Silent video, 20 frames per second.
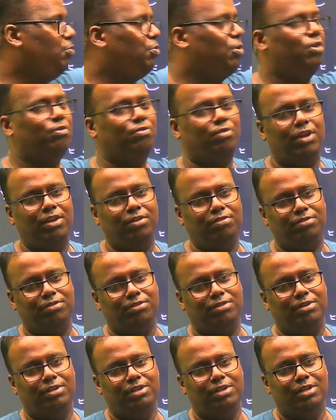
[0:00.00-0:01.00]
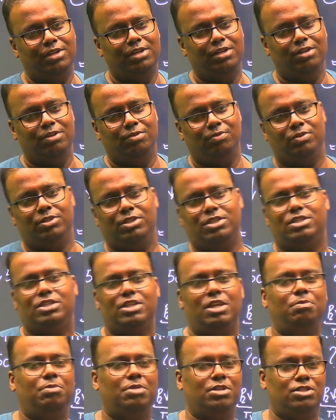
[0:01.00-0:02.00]
5, which is
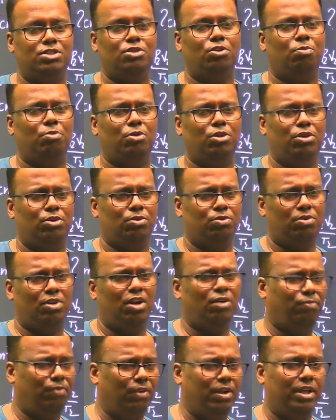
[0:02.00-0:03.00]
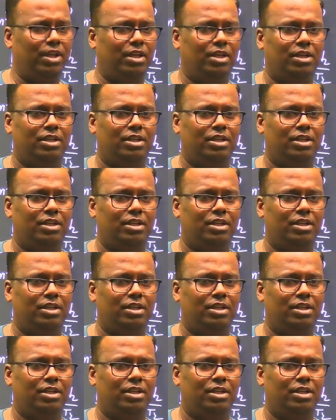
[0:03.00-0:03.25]
same as 0.2, roughly.